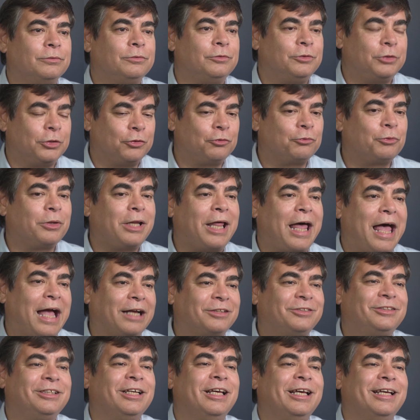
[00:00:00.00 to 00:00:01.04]
Just
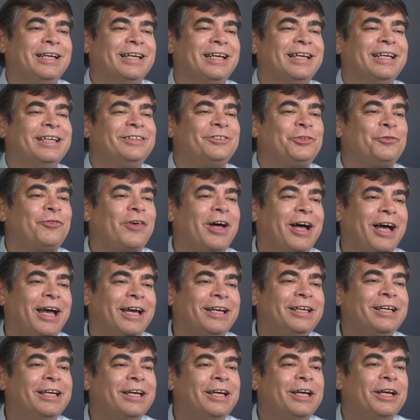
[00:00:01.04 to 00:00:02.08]
relax. It's
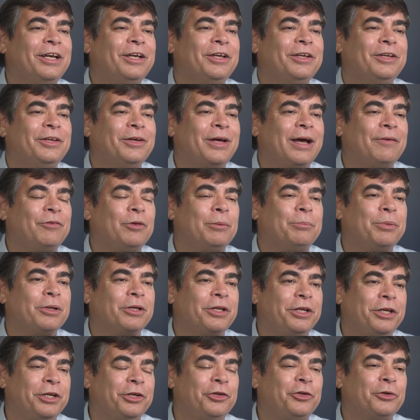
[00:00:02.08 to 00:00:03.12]
fine. You have the
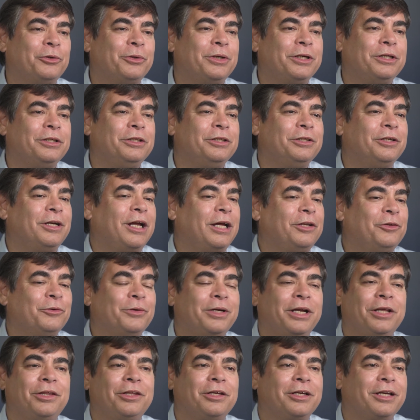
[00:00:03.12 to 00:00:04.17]
ability to do it. You're not
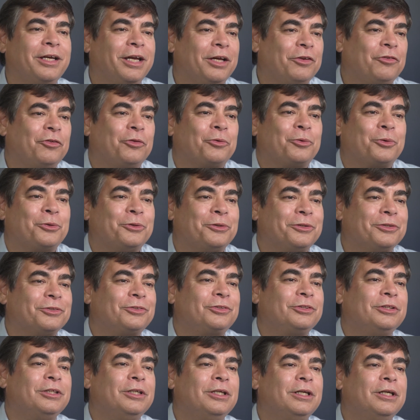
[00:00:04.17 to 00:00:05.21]
doing anything against the
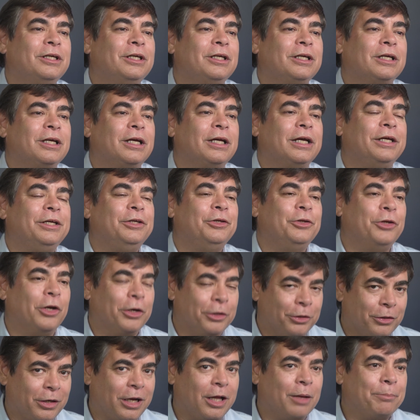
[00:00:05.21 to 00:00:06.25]
rules.
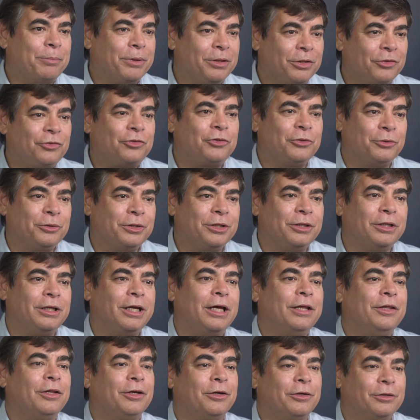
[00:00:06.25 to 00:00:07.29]
You're helping the student,
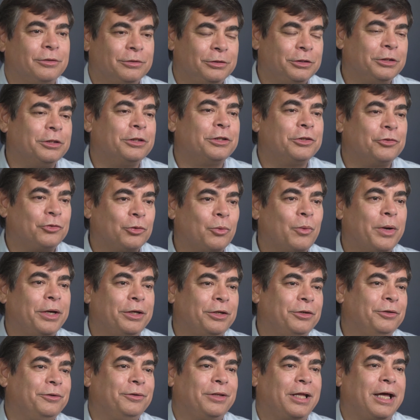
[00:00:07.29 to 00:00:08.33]
and there's a way
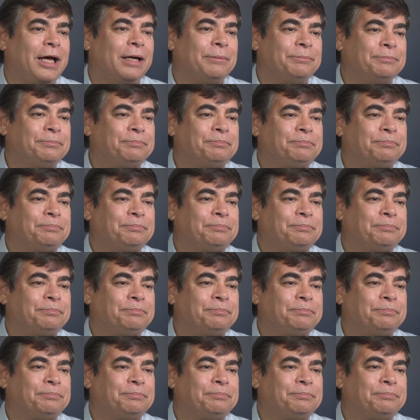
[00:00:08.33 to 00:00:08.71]
to do that.